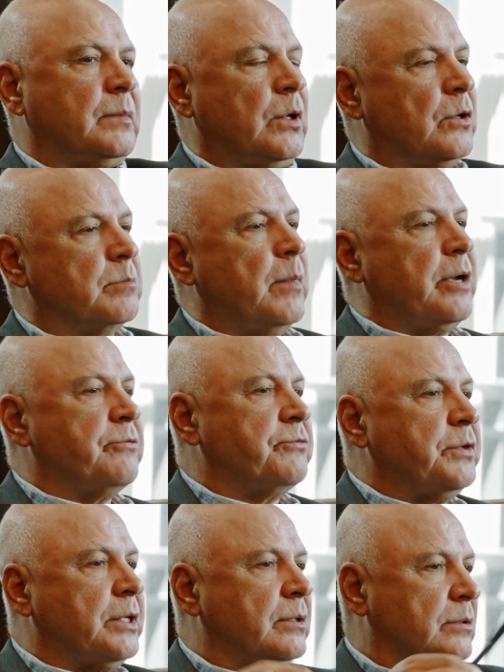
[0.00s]
not my
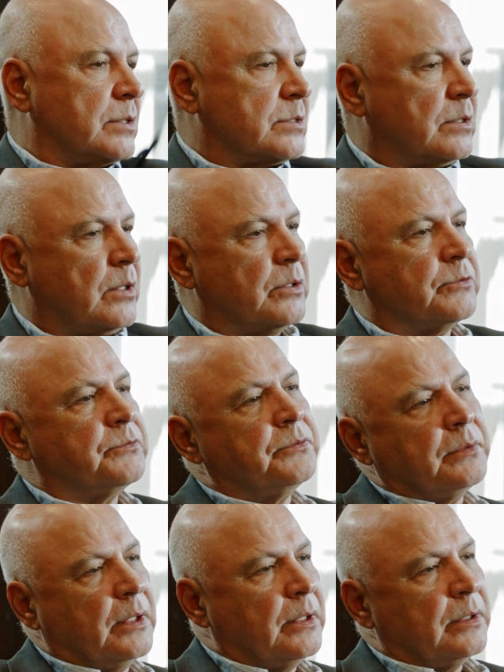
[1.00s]
field. There's a lot
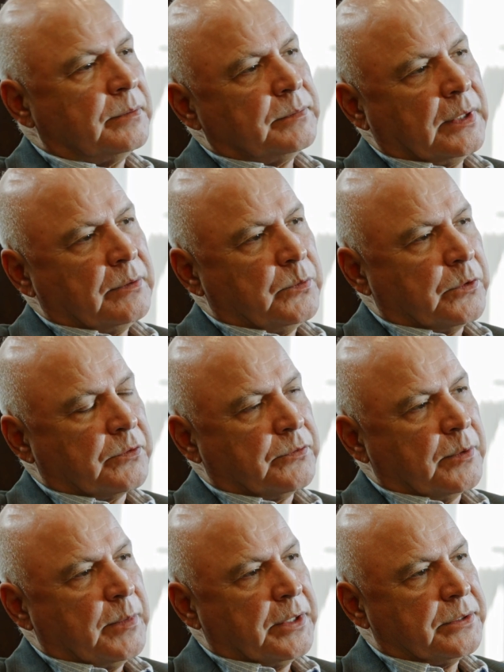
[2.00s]
of work
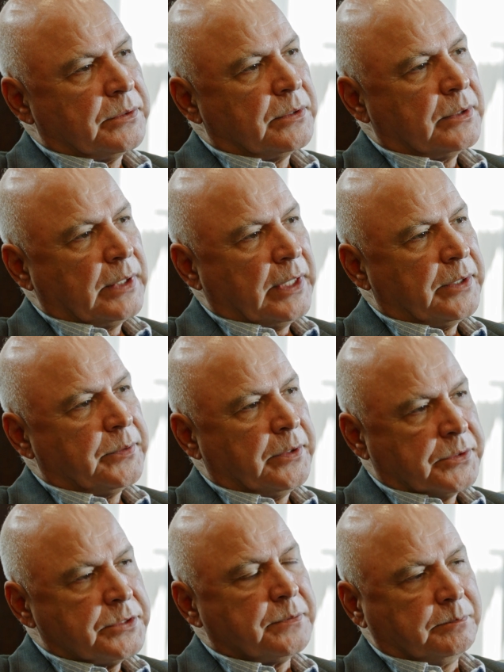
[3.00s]
from other
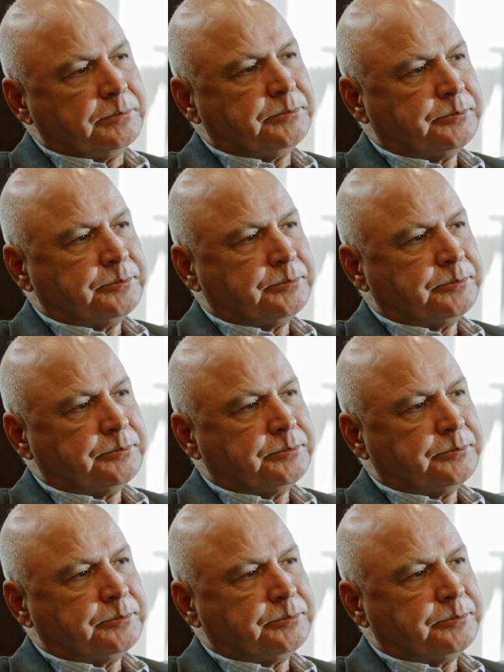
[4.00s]
areas.